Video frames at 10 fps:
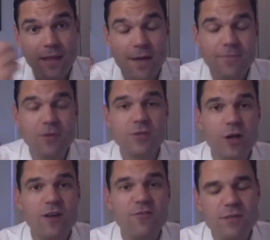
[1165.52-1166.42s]
there's a
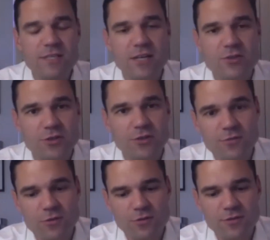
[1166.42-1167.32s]
lot of potential
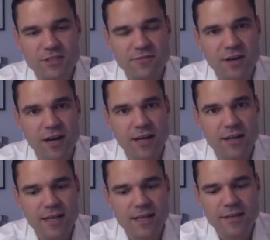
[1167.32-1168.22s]
for DeFi
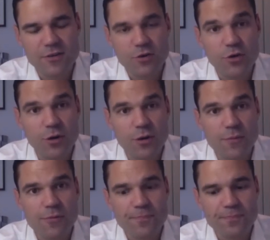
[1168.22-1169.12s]
in Europe.
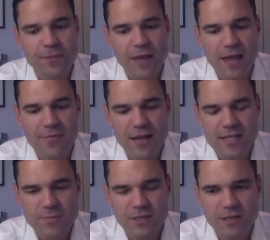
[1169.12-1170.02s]
And
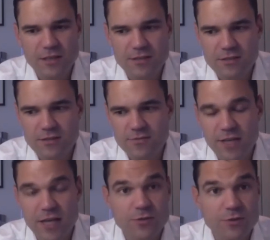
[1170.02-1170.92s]
that's because
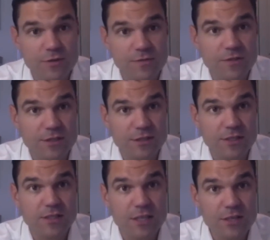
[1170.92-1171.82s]
financial services
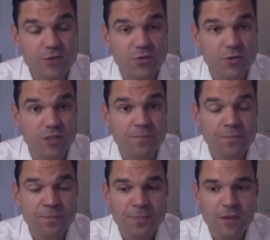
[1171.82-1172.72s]
as an industry
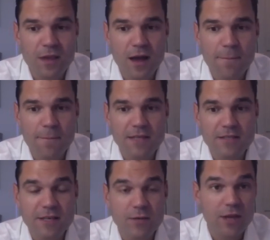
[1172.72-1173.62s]

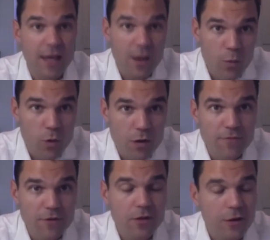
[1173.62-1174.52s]
is one
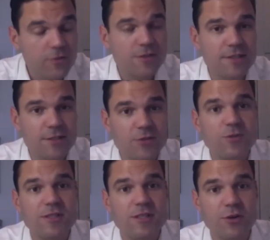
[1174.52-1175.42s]
of the largest
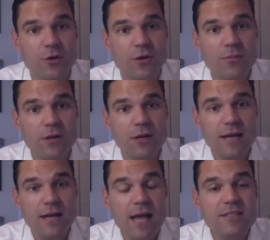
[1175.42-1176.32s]
industries in Europe,
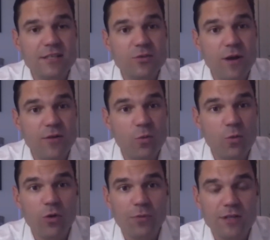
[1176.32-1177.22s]
as it is around the
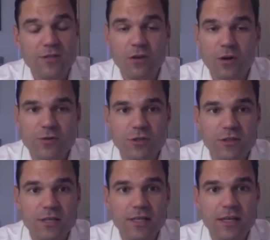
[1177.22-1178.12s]
world, but it's
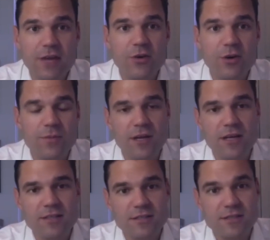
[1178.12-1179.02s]
larger in Europe than it
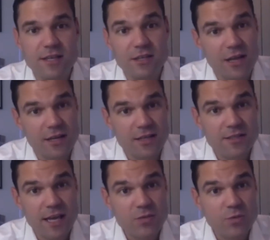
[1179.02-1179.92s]
is in, say, the United
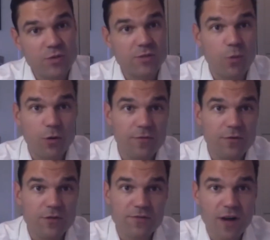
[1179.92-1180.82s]
States, which is more
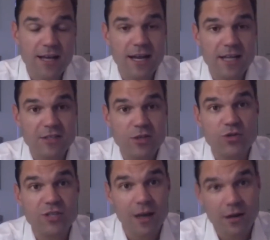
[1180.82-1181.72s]
diversified and has a
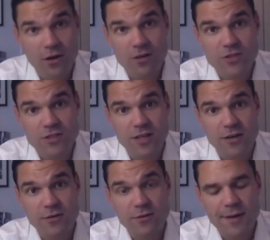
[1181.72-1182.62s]
huge technology
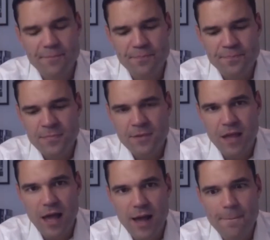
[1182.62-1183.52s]
sector,
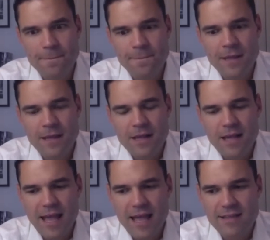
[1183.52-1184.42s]
right?
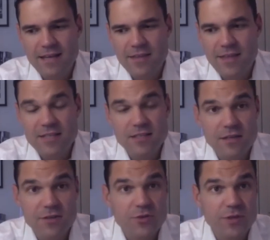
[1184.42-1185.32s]
That's an
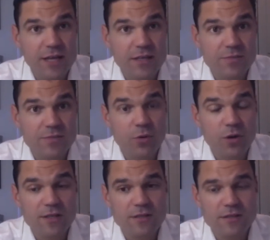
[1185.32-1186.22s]
industry that is
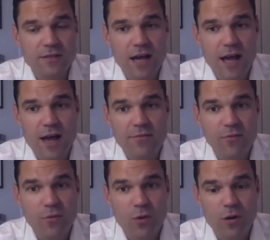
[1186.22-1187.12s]
poised
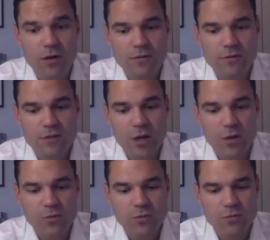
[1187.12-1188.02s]
for,
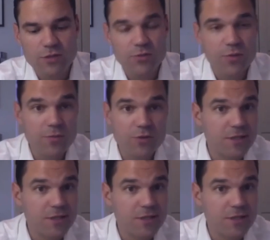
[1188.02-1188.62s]
disruption and